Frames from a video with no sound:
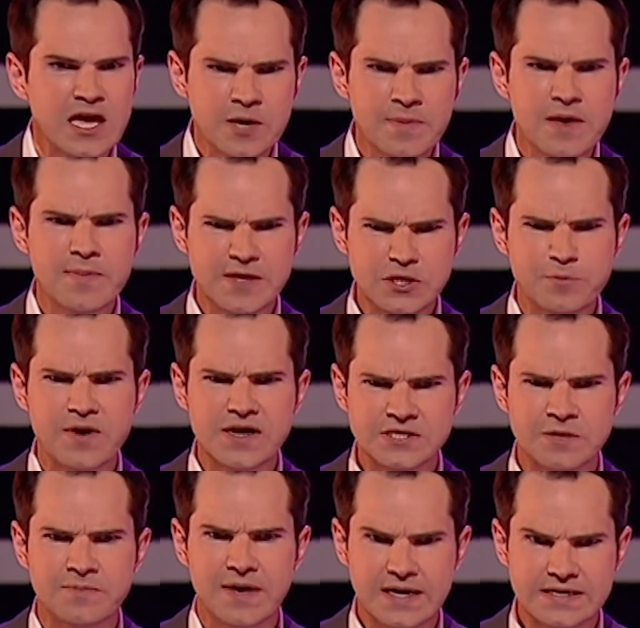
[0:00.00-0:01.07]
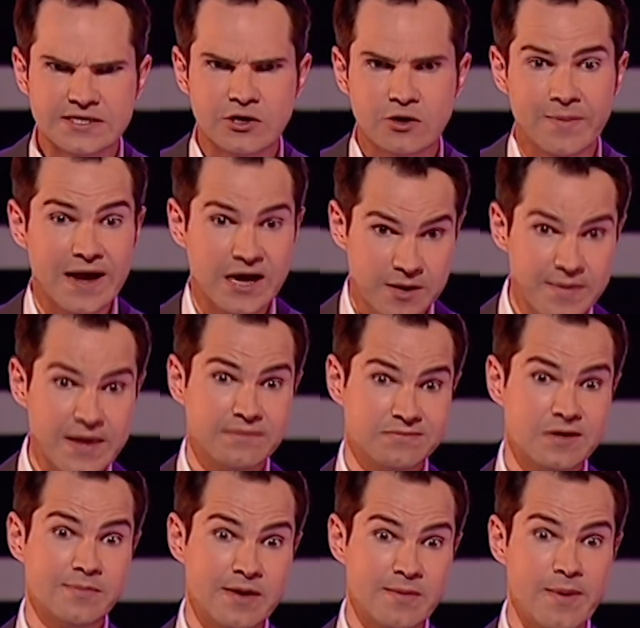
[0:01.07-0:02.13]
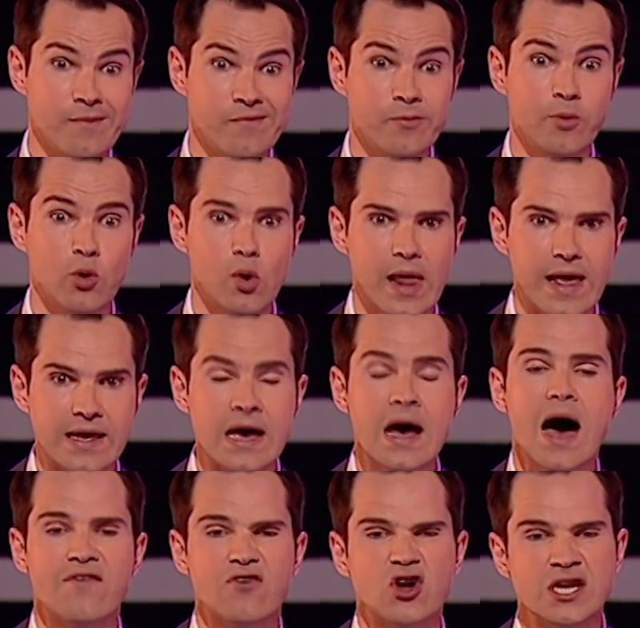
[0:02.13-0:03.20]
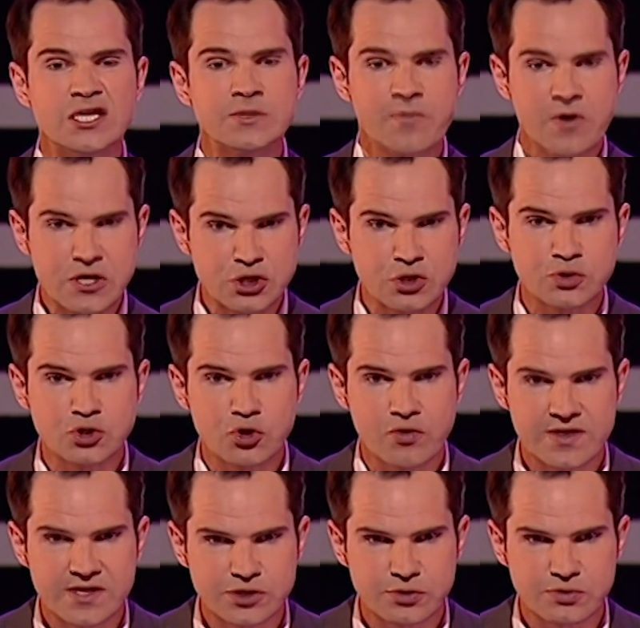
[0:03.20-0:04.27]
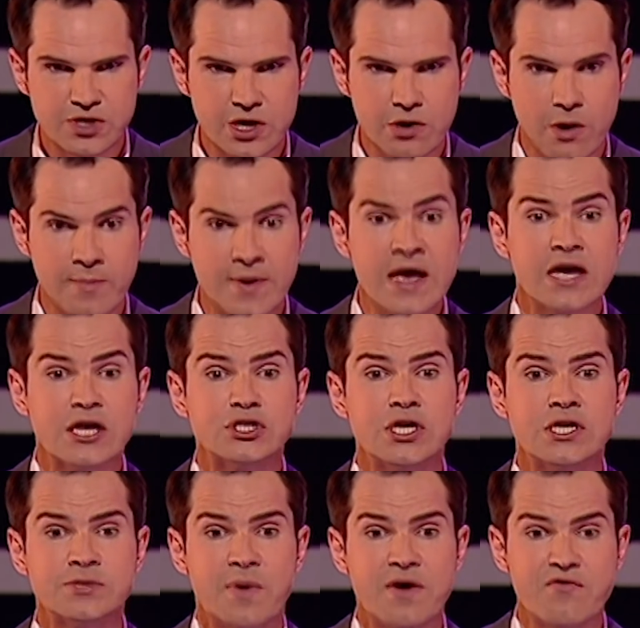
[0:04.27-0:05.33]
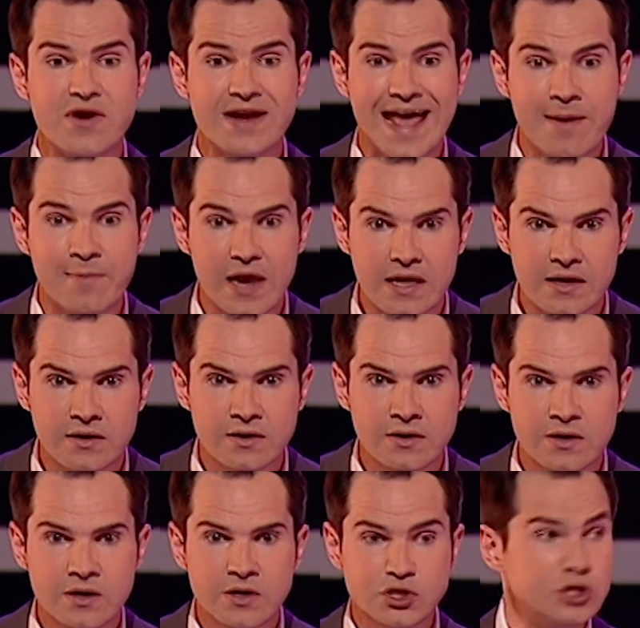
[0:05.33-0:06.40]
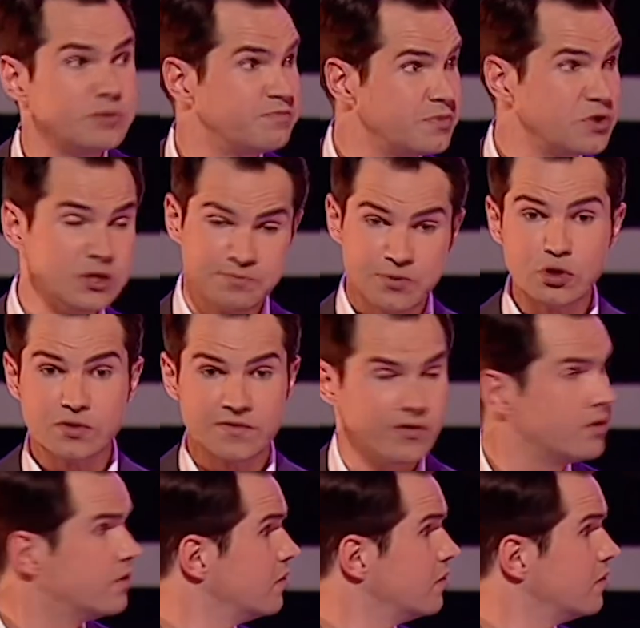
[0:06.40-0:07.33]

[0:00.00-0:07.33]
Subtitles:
can be a bit depressing being a single man. Can be a bit of a bore ache. I've got an inspirational story. This will cheer you up. It concerns my friend Emily. She's beautiful.